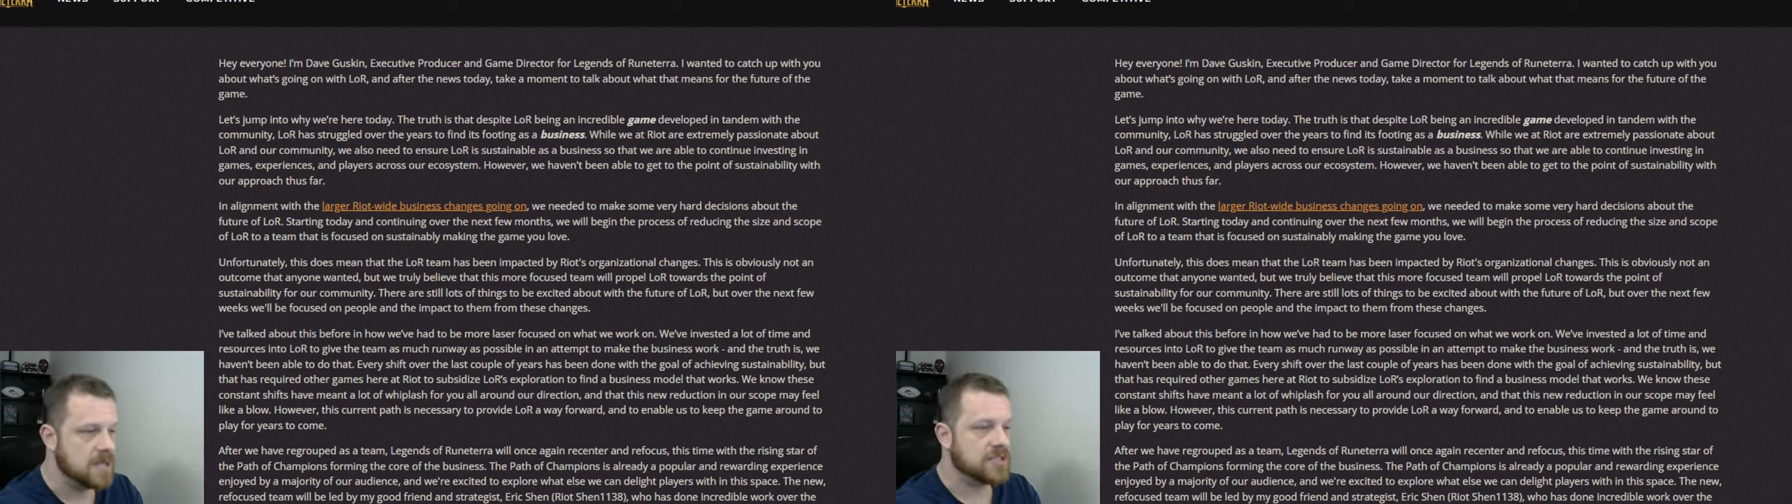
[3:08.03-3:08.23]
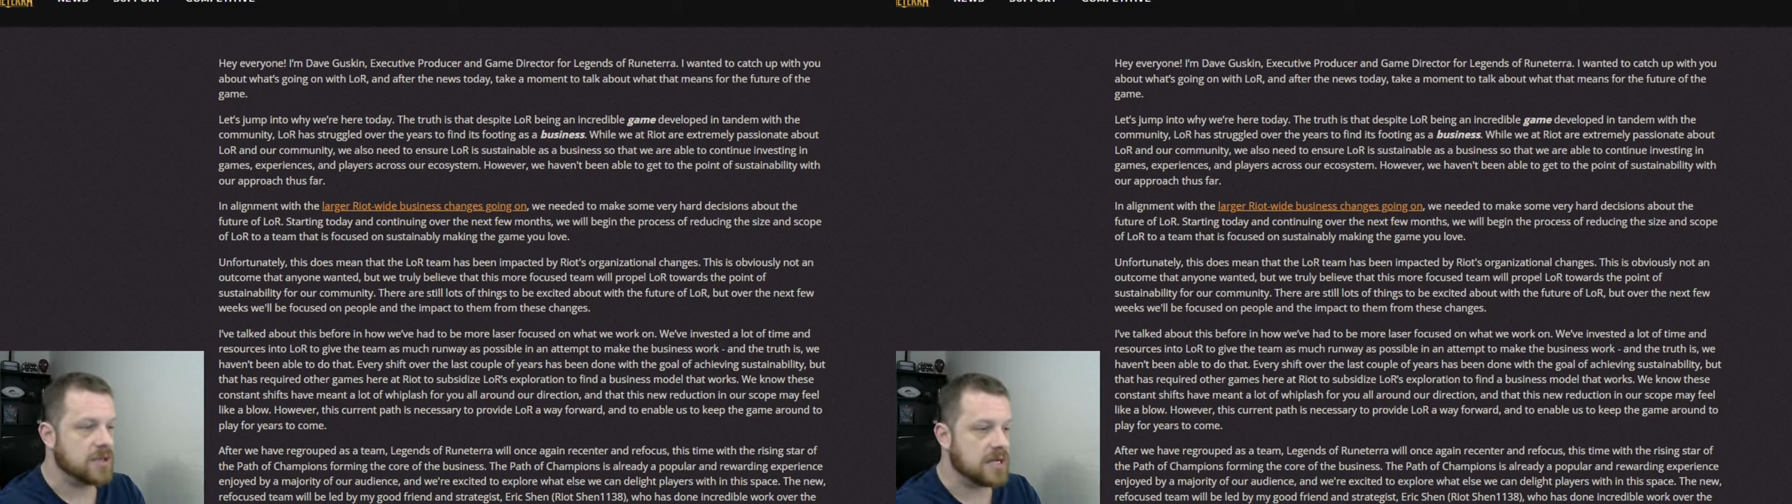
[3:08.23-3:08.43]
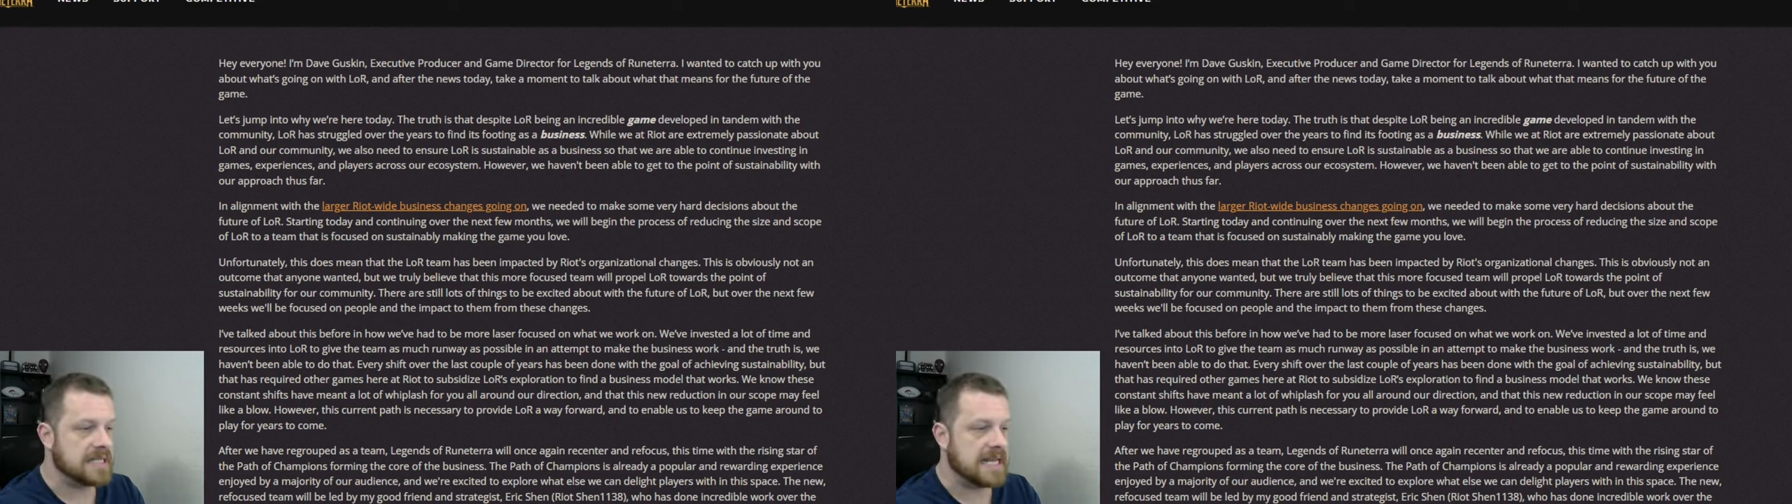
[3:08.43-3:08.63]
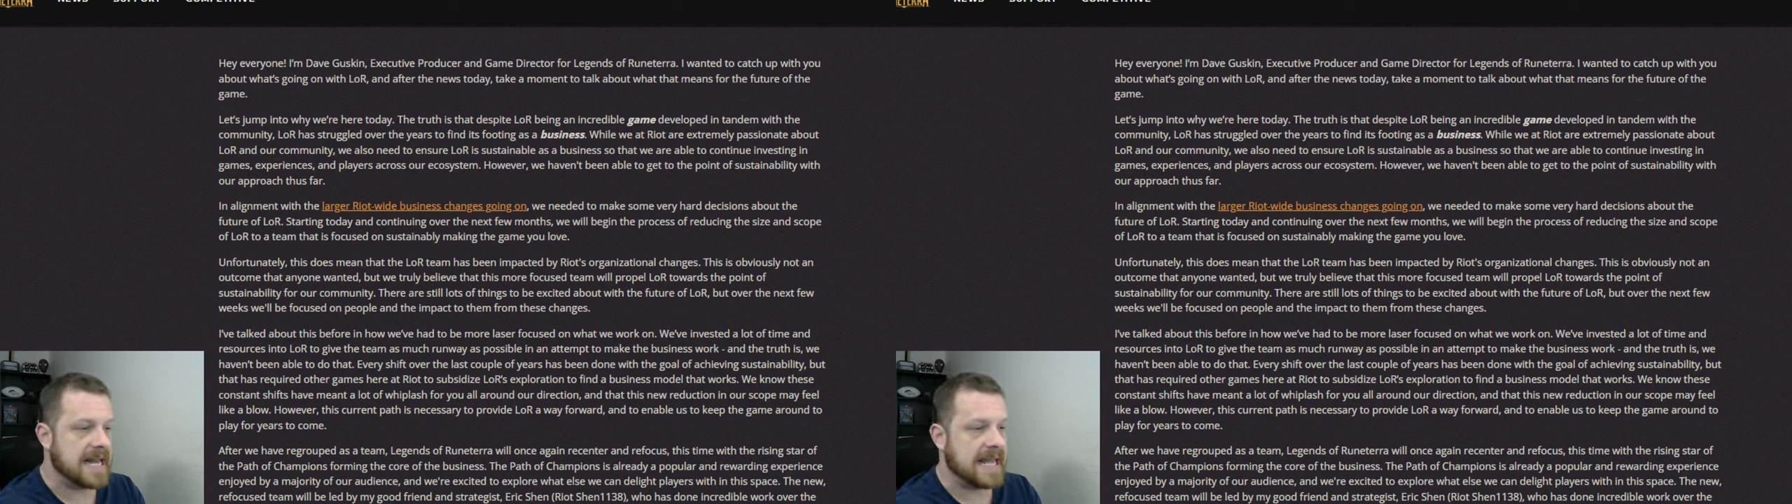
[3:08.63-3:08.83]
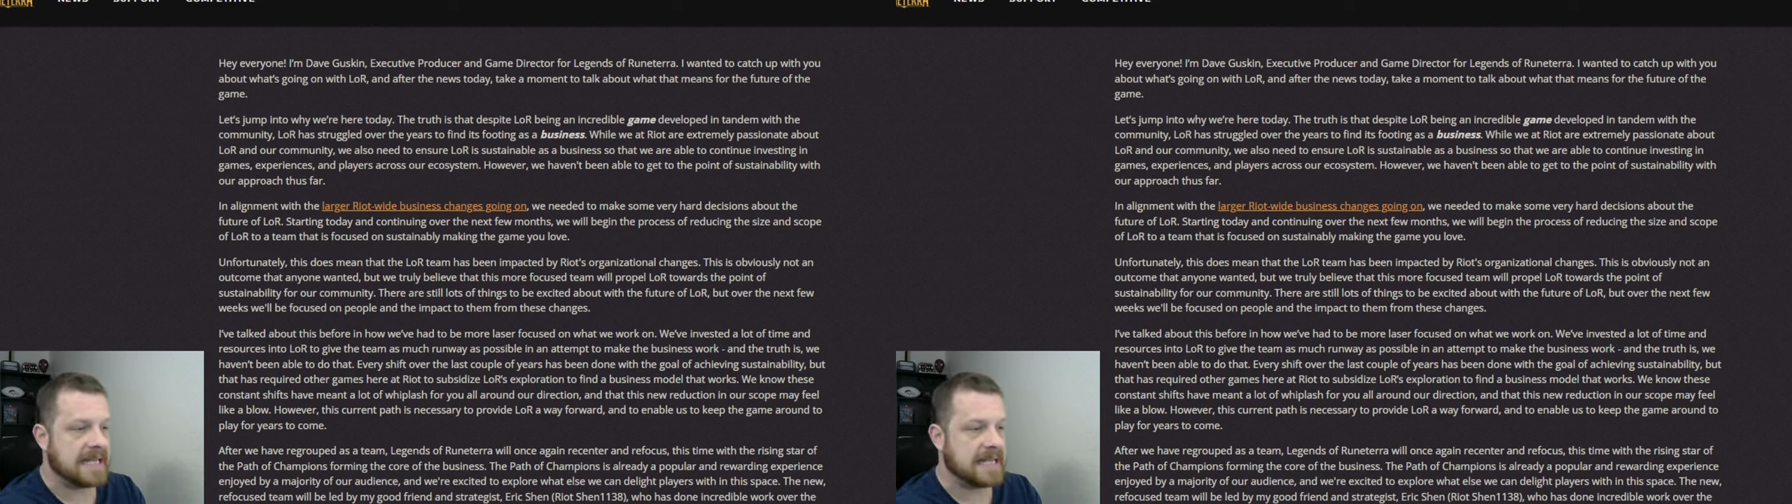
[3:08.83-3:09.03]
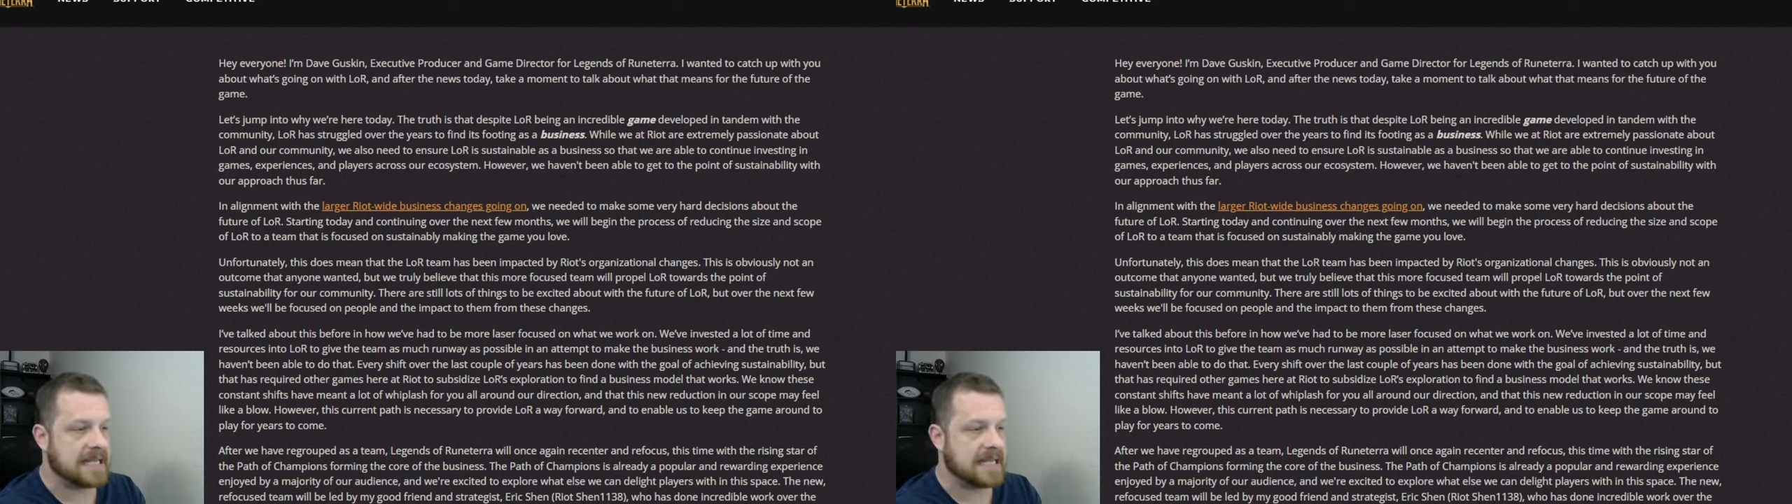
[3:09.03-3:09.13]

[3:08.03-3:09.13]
Starting today and